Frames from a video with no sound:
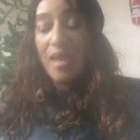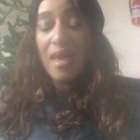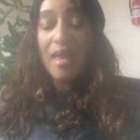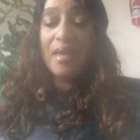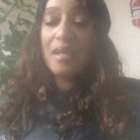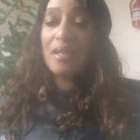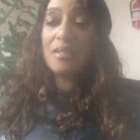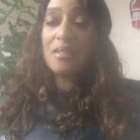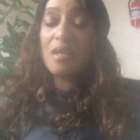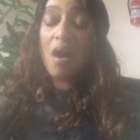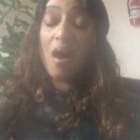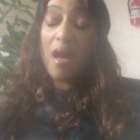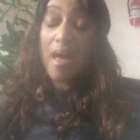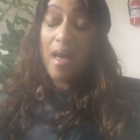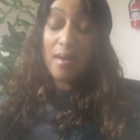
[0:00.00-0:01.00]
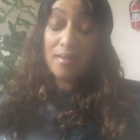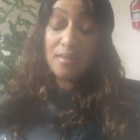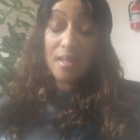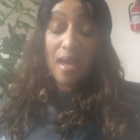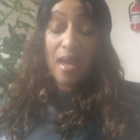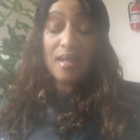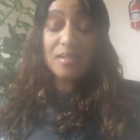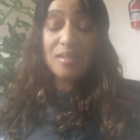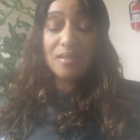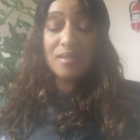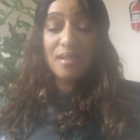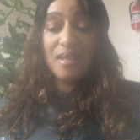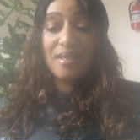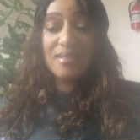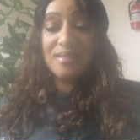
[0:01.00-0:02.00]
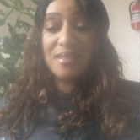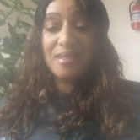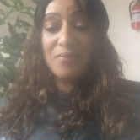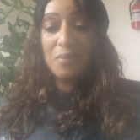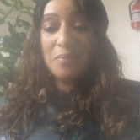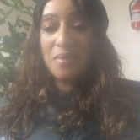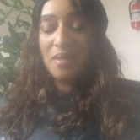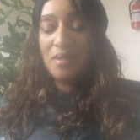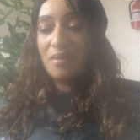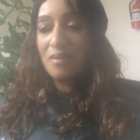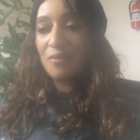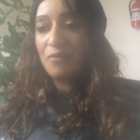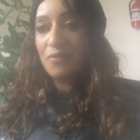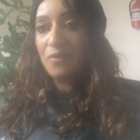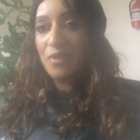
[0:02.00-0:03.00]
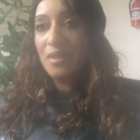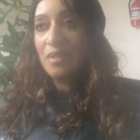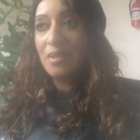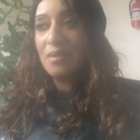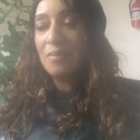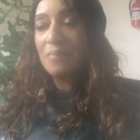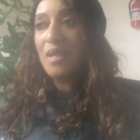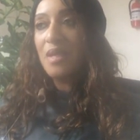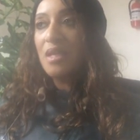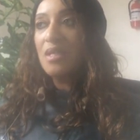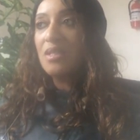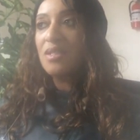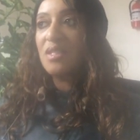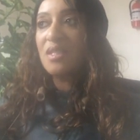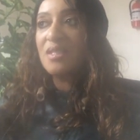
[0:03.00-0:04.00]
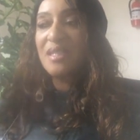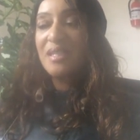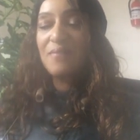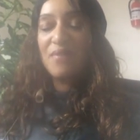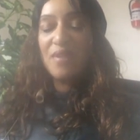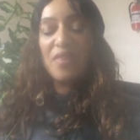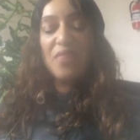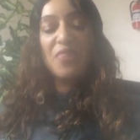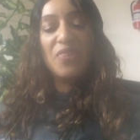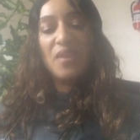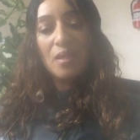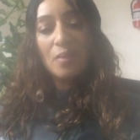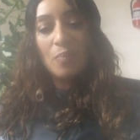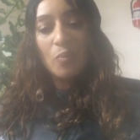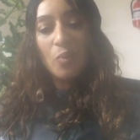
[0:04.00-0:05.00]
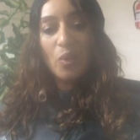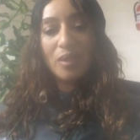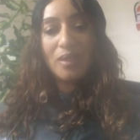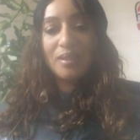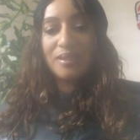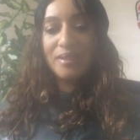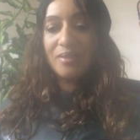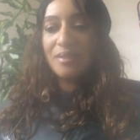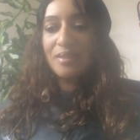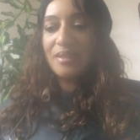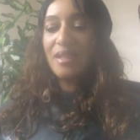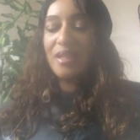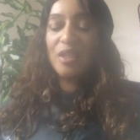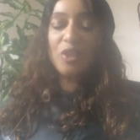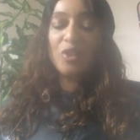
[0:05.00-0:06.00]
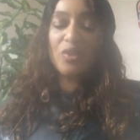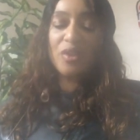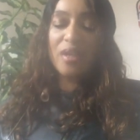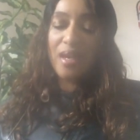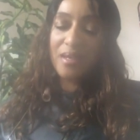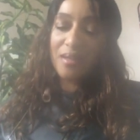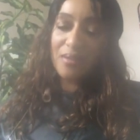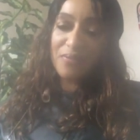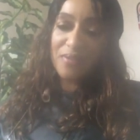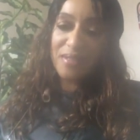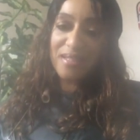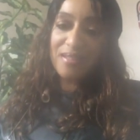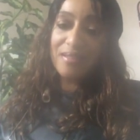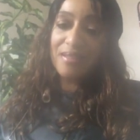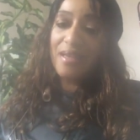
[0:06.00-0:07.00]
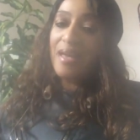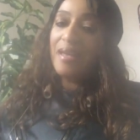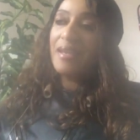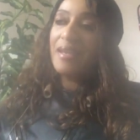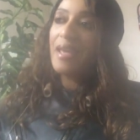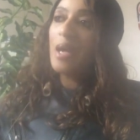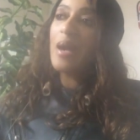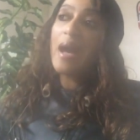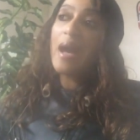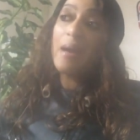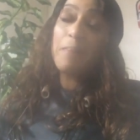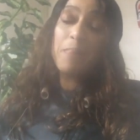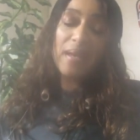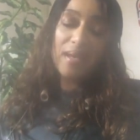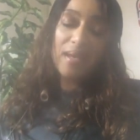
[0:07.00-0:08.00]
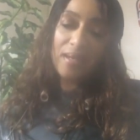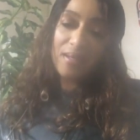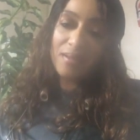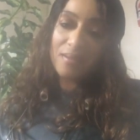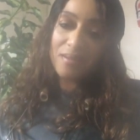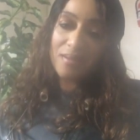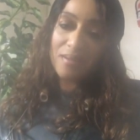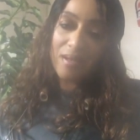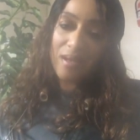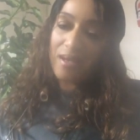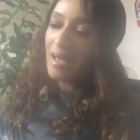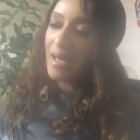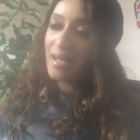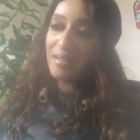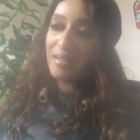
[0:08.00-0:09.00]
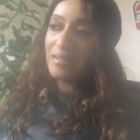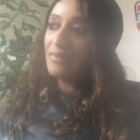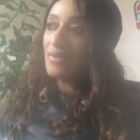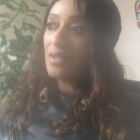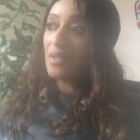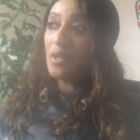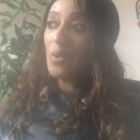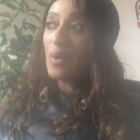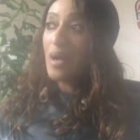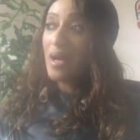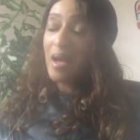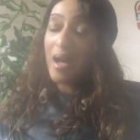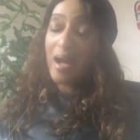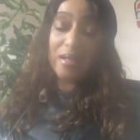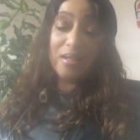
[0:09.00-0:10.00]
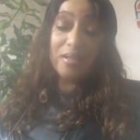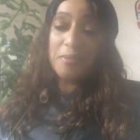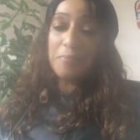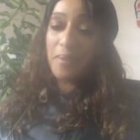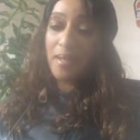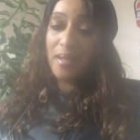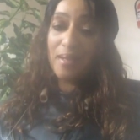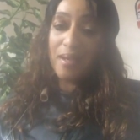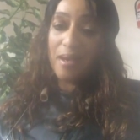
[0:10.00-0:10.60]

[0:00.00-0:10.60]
And it uh, actually has given me the freedom to even think more clearly and creatively. Now I paint, I, I didn't even know I, I could paint.